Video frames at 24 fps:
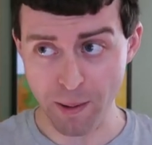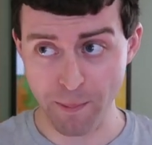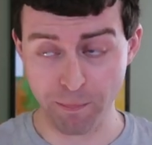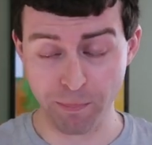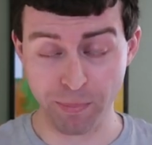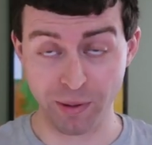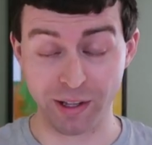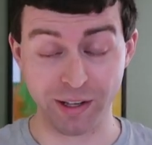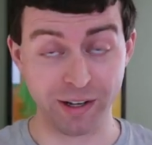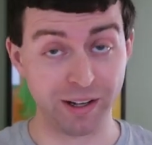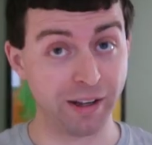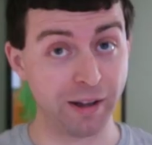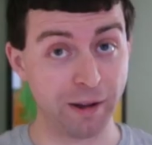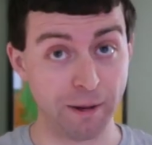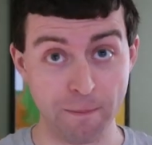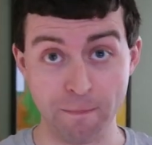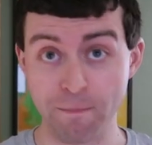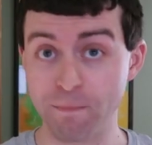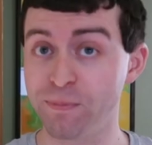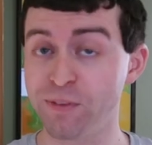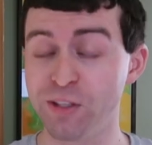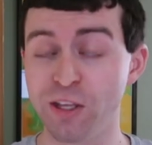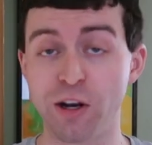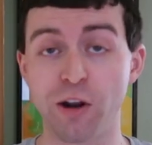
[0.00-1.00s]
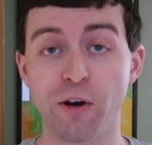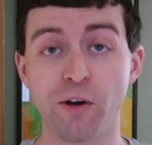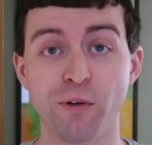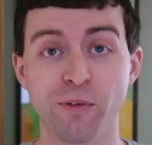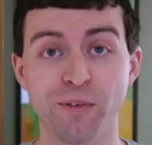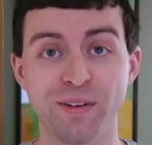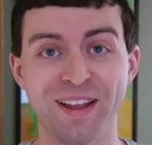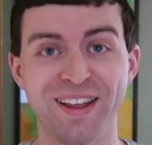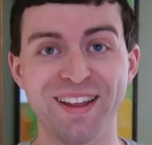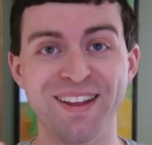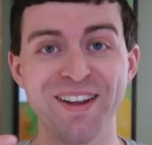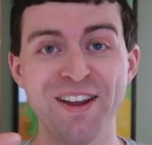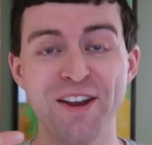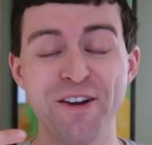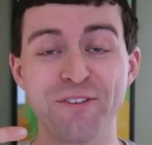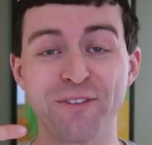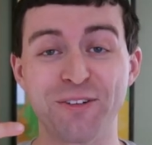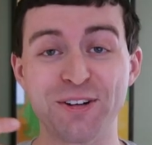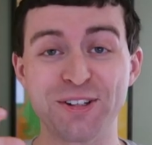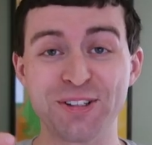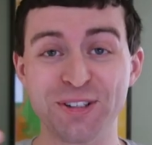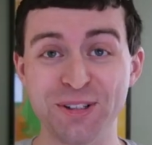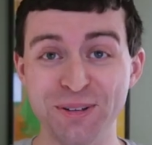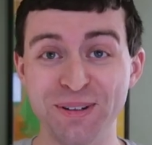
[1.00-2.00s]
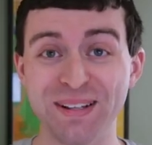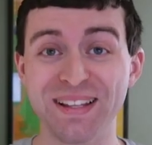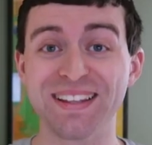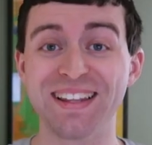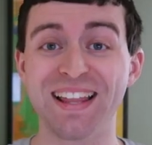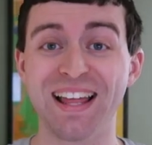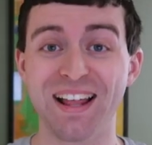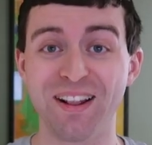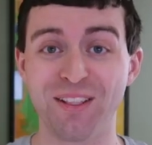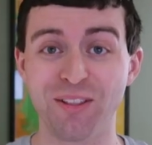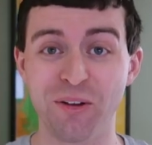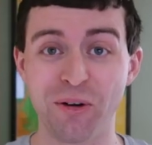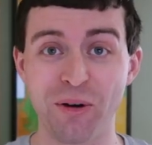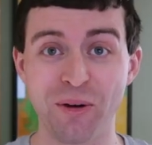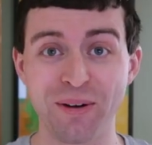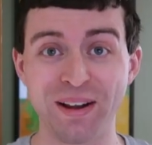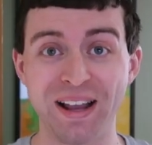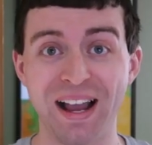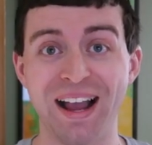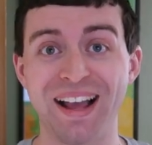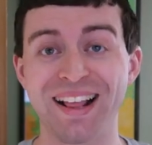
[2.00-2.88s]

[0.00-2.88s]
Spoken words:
But, you know, for shooting that long,